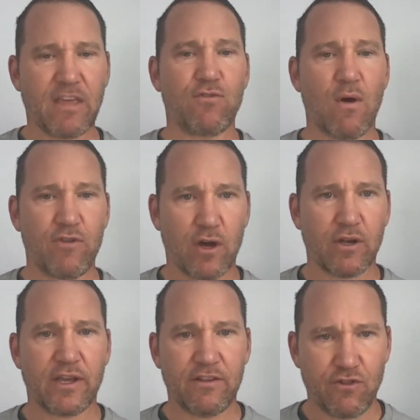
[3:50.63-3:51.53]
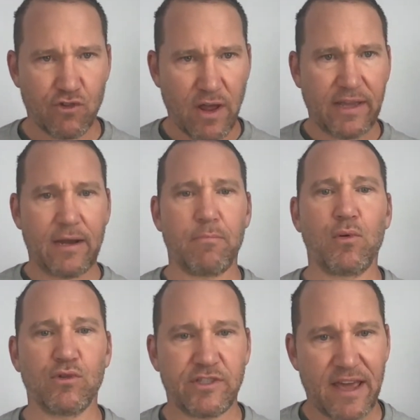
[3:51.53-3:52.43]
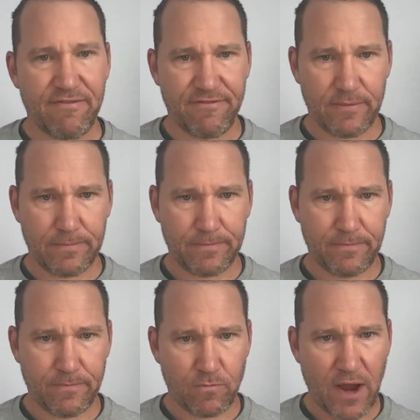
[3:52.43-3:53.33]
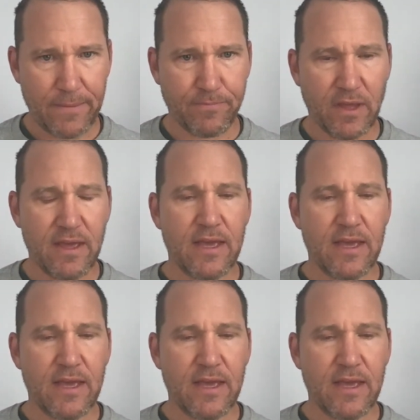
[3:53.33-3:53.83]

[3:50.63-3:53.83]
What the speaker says: If you have younger kids, you're trying to get them pool safe, right?